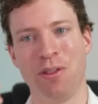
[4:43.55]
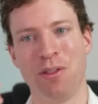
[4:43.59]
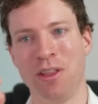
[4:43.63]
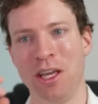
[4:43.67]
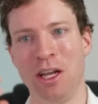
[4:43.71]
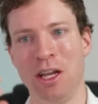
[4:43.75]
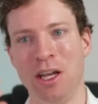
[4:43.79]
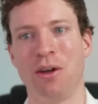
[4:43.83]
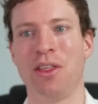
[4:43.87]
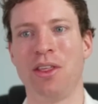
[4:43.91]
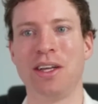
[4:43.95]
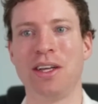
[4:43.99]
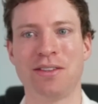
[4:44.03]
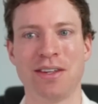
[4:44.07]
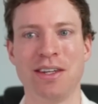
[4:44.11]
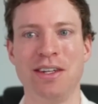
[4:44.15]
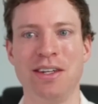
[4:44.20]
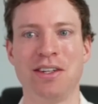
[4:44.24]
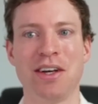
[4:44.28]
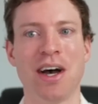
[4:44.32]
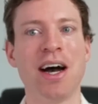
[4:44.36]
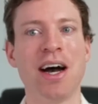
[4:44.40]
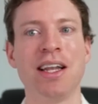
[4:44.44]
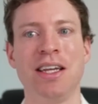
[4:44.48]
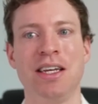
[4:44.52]
you know that's
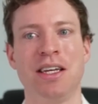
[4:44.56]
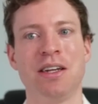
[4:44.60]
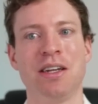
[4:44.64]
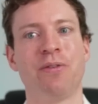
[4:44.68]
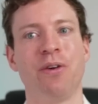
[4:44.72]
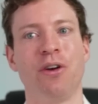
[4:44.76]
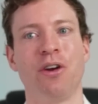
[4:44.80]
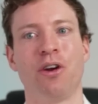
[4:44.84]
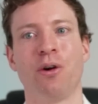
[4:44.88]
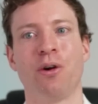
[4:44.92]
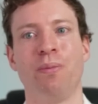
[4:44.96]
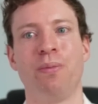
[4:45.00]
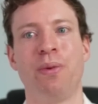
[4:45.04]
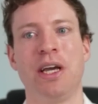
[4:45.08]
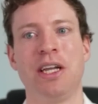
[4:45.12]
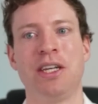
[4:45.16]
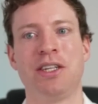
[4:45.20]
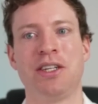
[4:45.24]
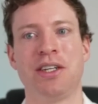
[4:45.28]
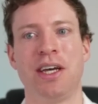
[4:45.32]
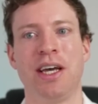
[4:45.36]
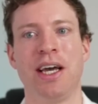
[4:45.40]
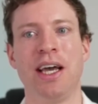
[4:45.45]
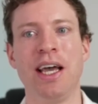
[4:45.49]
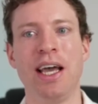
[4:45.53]
entirely different
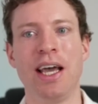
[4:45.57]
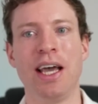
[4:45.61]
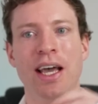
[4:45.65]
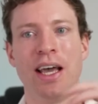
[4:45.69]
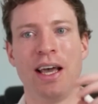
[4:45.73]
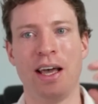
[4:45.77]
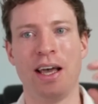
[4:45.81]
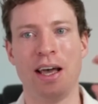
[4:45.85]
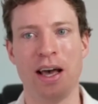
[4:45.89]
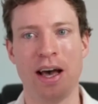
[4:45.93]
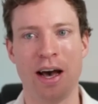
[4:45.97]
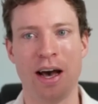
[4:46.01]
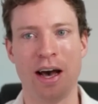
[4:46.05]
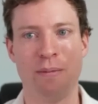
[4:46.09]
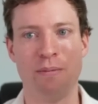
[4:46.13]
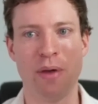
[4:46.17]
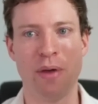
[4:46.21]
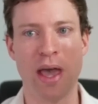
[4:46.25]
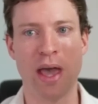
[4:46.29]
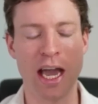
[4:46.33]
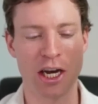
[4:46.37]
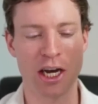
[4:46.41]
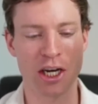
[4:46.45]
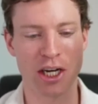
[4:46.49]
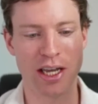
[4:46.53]
compared to
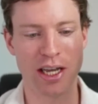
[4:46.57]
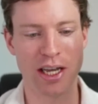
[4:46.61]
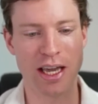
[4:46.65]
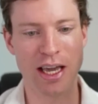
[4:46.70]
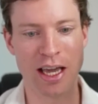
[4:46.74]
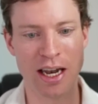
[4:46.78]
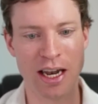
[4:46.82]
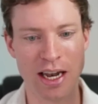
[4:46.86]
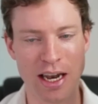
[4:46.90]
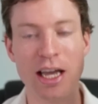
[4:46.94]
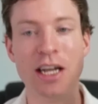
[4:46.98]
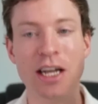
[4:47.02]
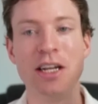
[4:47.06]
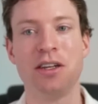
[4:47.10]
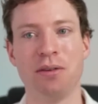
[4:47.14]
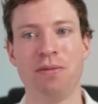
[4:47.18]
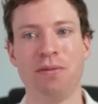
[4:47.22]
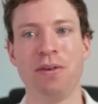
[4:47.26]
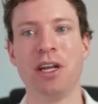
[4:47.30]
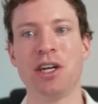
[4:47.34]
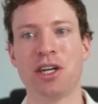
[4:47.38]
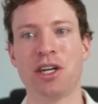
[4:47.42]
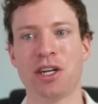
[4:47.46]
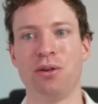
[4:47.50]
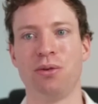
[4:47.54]
um, actually an
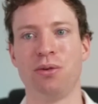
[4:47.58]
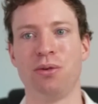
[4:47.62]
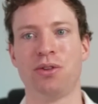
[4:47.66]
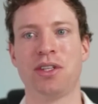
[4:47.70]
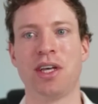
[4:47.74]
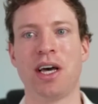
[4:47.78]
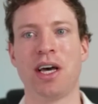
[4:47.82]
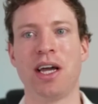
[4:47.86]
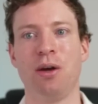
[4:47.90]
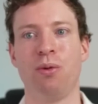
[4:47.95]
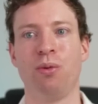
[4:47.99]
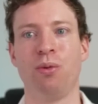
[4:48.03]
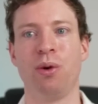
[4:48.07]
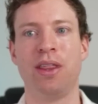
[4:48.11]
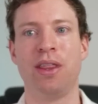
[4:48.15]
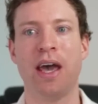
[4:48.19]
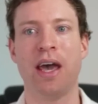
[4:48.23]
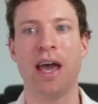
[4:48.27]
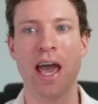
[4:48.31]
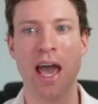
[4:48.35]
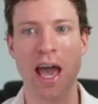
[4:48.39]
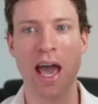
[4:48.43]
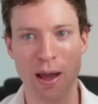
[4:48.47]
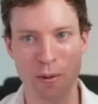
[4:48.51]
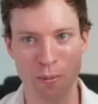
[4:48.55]
interventional study where
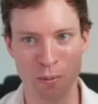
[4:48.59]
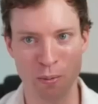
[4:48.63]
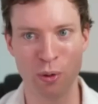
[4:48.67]
they're,